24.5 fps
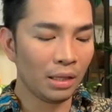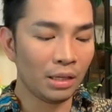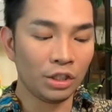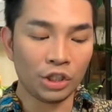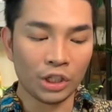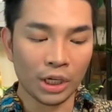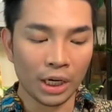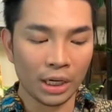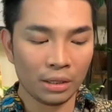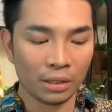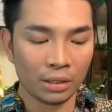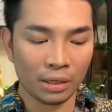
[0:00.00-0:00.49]

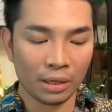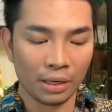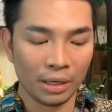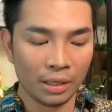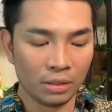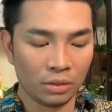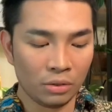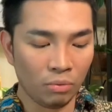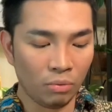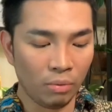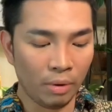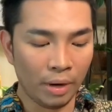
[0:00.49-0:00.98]
gender
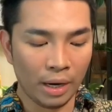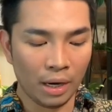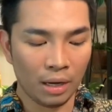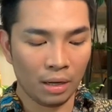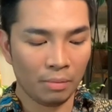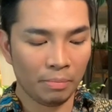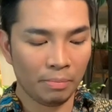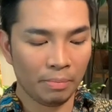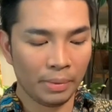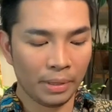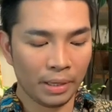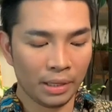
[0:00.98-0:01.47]
as
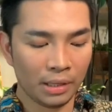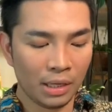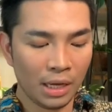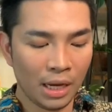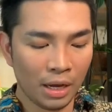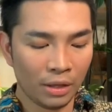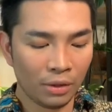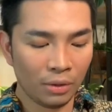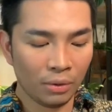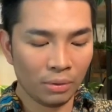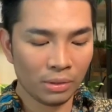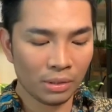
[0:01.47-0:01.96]
well. But
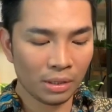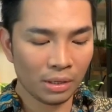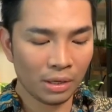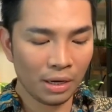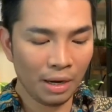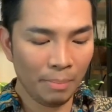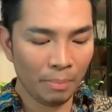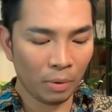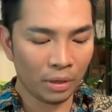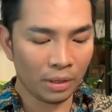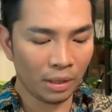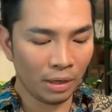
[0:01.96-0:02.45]
yeah, those are
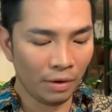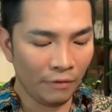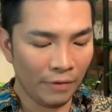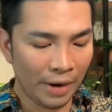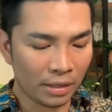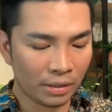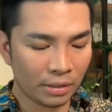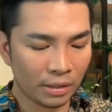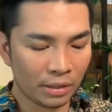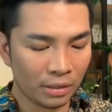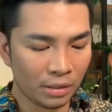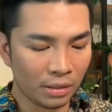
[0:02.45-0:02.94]
important
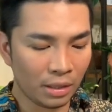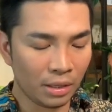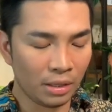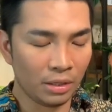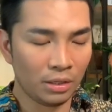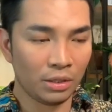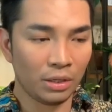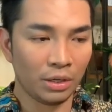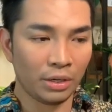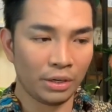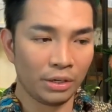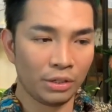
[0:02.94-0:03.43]
factors to
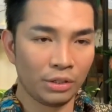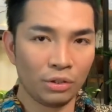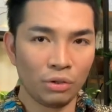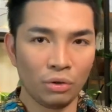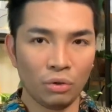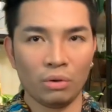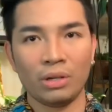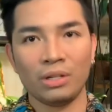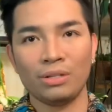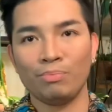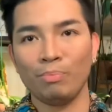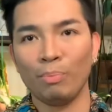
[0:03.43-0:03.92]
consider too,
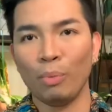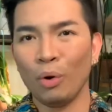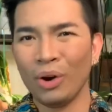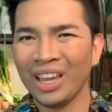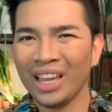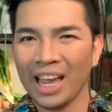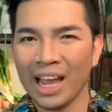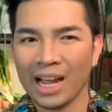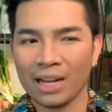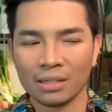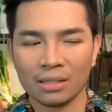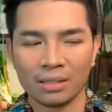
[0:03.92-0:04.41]
because boy
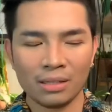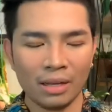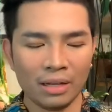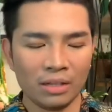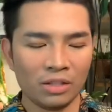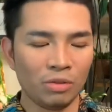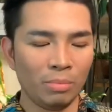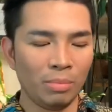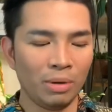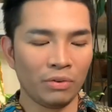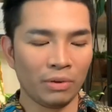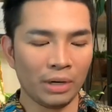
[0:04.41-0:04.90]
cats tend
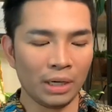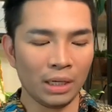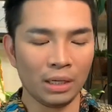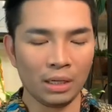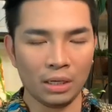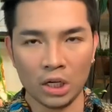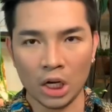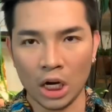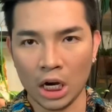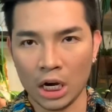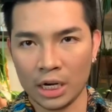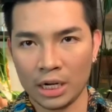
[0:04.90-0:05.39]
to be really
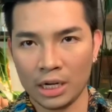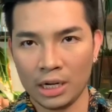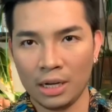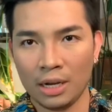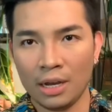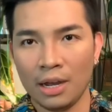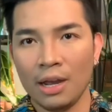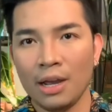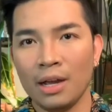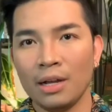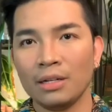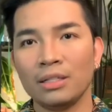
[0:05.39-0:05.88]
naughty
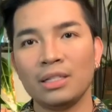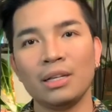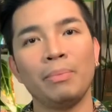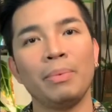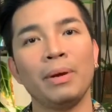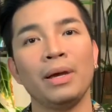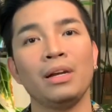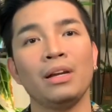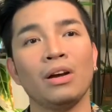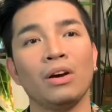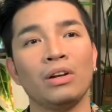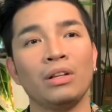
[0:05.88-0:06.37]

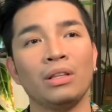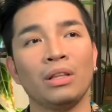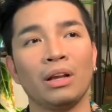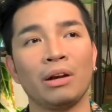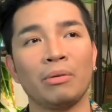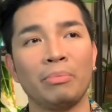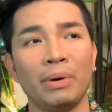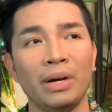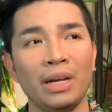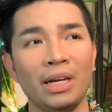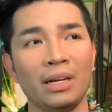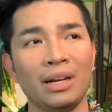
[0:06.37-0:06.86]
depending on their
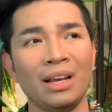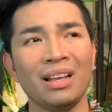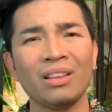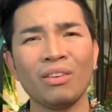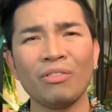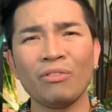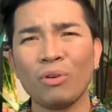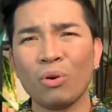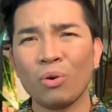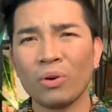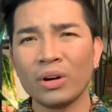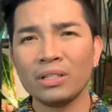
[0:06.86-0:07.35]
breed. And
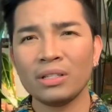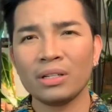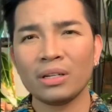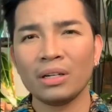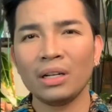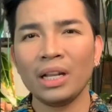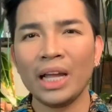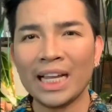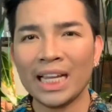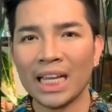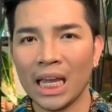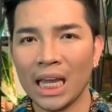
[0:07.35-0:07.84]
of course, they're
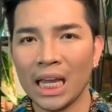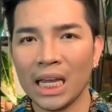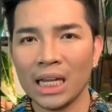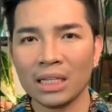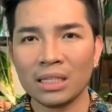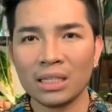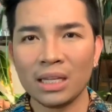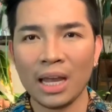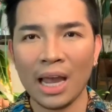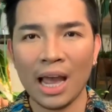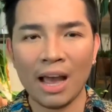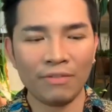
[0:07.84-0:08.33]
like
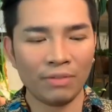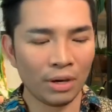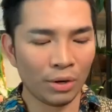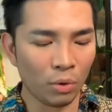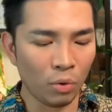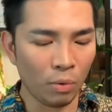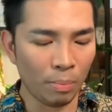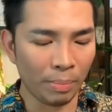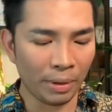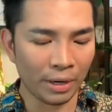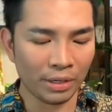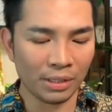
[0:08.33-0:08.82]
kids. They have their
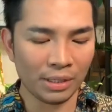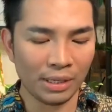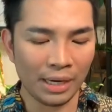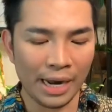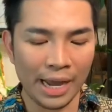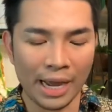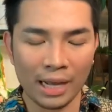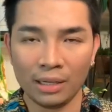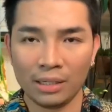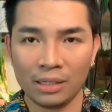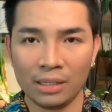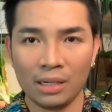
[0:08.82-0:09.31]
own
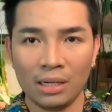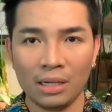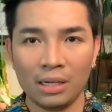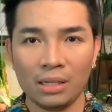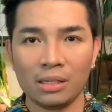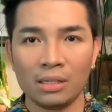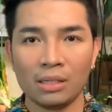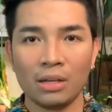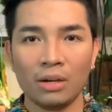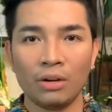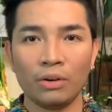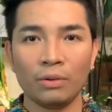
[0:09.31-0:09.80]
personalities.
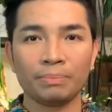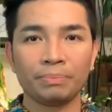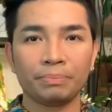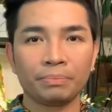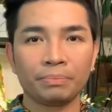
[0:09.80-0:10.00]
So